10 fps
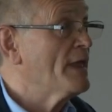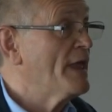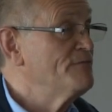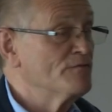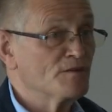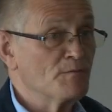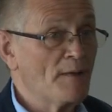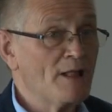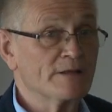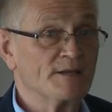If you've got a
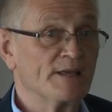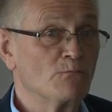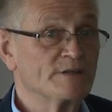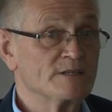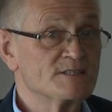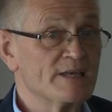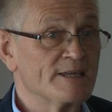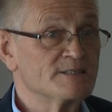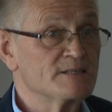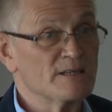balcony, what it
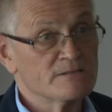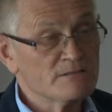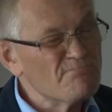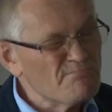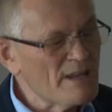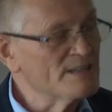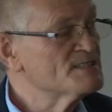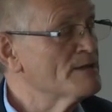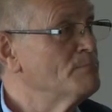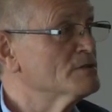says in
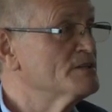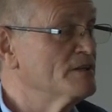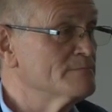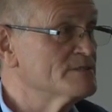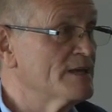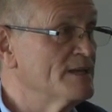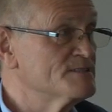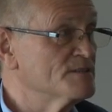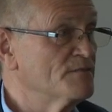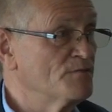simple terms
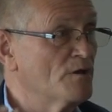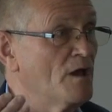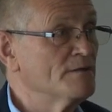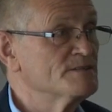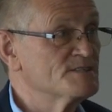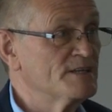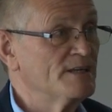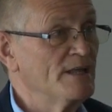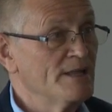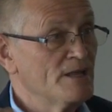is that if you can't
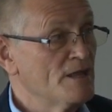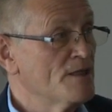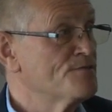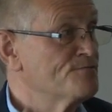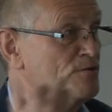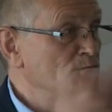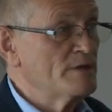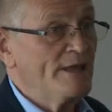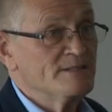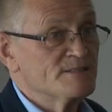see through
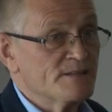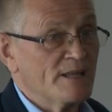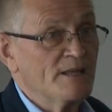into